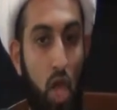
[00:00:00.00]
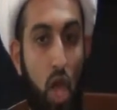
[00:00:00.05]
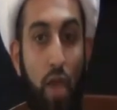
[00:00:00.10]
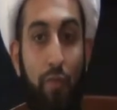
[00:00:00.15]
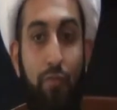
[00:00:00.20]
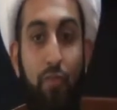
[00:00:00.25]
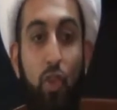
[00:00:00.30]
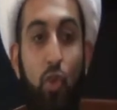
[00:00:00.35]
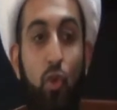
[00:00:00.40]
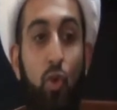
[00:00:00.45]

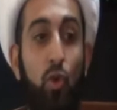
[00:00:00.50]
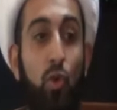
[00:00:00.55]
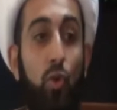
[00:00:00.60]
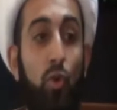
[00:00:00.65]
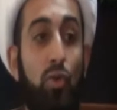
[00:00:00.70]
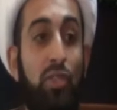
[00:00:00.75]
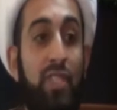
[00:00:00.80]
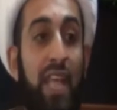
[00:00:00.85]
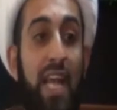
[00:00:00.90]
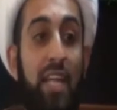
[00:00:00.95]
If
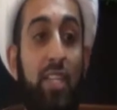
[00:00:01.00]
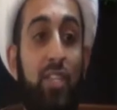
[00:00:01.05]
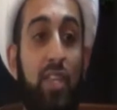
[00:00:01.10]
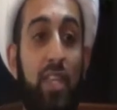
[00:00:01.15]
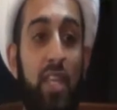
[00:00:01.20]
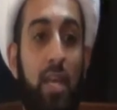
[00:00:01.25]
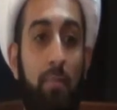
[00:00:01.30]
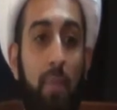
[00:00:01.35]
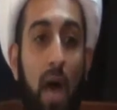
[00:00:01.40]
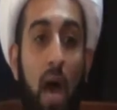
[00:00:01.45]
you say to
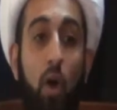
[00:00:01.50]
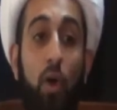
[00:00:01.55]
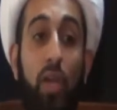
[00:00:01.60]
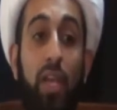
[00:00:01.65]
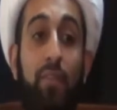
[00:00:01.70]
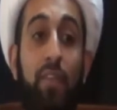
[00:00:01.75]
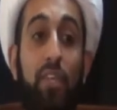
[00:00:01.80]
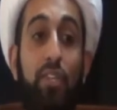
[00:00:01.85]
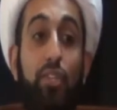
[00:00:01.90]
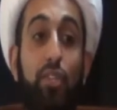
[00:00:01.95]
them, I'll
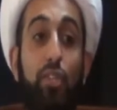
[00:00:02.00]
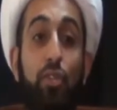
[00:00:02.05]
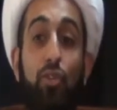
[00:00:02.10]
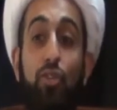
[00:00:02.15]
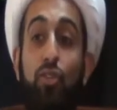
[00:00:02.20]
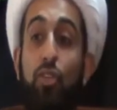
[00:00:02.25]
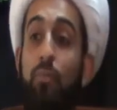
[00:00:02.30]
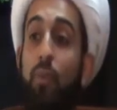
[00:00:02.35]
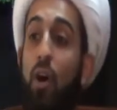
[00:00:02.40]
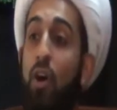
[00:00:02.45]
give it to
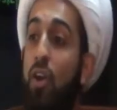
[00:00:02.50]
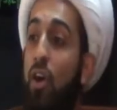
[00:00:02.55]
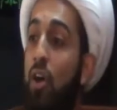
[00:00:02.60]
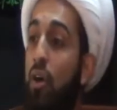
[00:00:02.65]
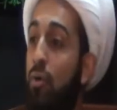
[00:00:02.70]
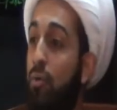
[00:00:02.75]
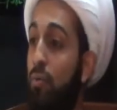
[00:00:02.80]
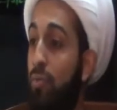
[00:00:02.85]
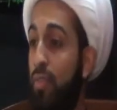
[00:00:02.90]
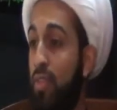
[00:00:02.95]
you
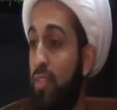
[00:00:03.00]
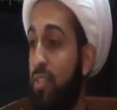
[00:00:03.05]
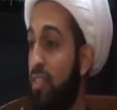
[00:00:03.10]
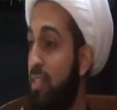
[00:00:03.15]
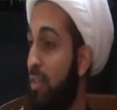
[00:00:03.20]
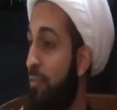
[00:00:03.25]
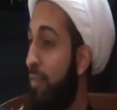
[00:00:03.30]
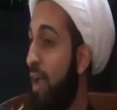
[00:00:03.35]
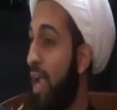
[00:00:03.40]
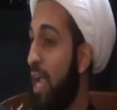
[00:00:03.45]
tomorrow, this is
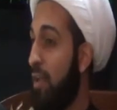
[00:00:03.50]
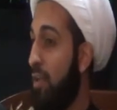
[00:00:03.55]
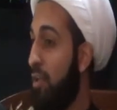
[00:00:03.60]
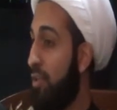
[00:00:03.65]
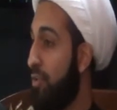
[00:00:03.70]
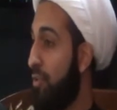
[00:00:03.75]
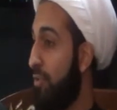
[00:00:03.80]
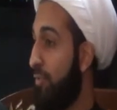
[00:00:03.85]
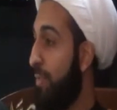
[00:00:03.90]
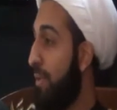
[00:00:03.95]
a
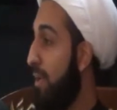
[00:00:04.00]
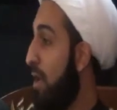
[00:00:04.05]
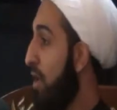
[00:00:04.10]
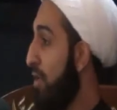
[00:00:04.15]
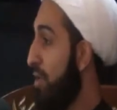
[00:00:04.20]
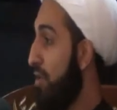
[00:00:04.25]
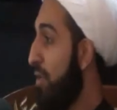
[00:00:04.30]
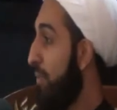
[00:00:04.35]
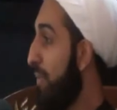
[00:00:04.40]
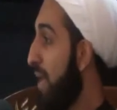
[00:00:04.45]
fail
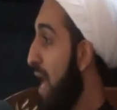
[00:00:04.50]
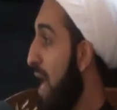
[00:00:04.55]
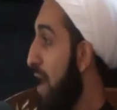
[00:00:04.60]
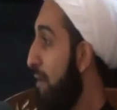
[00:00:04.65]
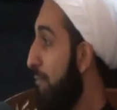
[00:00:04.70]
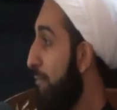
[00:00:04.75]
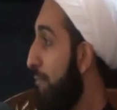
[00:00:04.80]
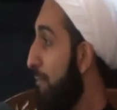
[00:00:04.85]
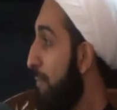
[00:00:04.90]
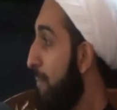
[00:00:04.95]
on your behalf.